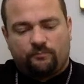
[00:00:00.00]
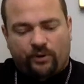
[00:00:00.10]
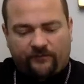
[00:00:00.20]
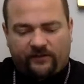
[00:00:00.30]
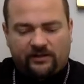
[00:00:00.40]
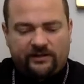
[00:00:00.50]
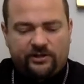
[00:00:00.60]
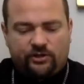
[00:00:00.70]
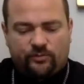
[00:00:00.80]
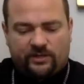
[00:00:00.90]
perfectly
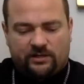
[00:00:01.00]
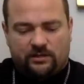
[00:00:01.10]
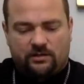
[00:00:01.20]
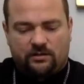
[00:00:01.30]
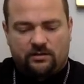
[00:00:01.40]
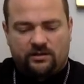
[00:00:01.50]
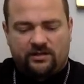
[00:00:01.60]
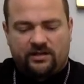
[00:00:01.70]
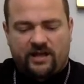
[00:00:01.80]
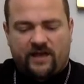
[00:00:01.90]
human
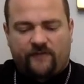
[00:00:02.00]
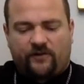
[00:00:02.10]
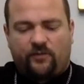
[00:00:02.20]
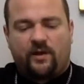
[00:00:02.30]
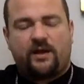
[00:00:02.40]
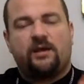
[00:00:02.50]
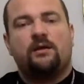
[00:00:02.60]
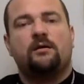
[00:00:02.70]
in every way,